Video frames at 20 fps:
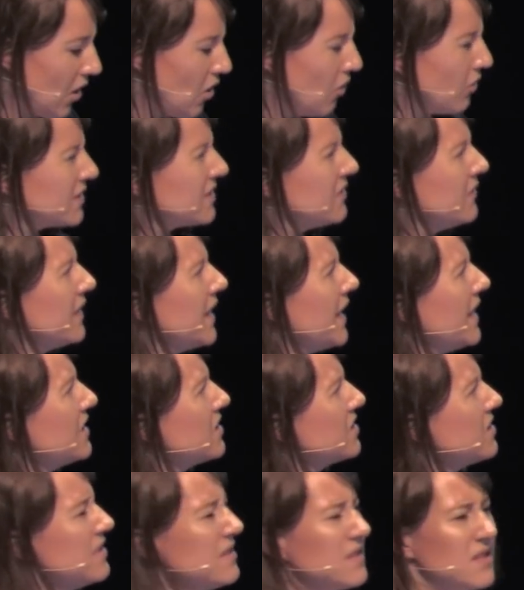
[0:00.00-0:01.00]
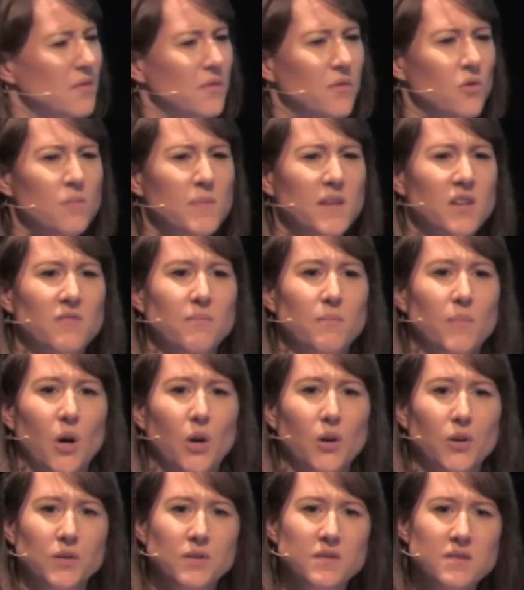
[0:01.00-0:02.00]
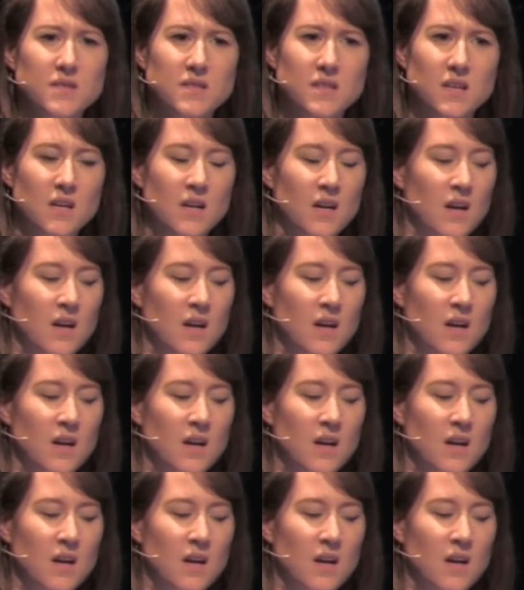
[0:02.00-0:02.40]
Ossification is the forming of bones.